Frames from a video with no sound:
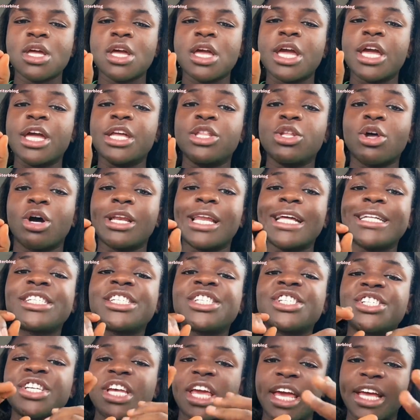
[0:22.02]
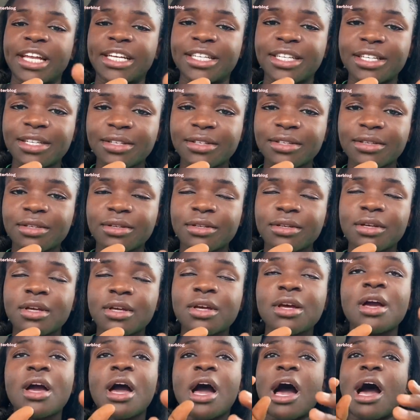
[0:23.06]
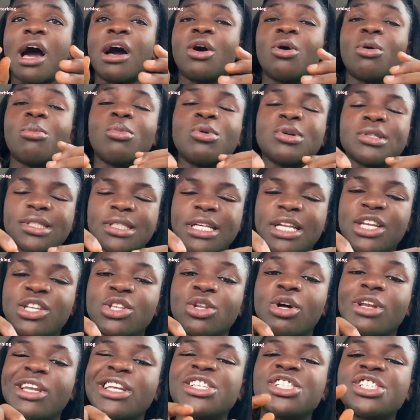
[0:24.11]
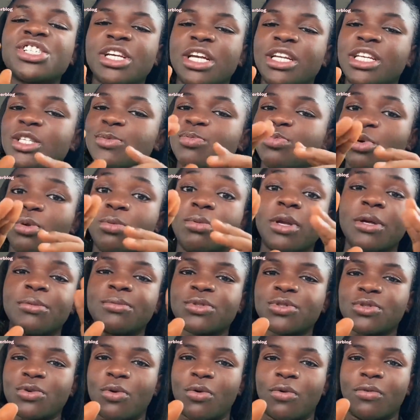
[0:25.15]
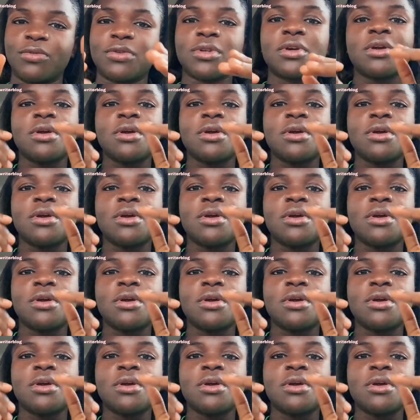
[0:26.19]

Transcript: A knowledge shared, I almost said a knowledge shared is problem solved.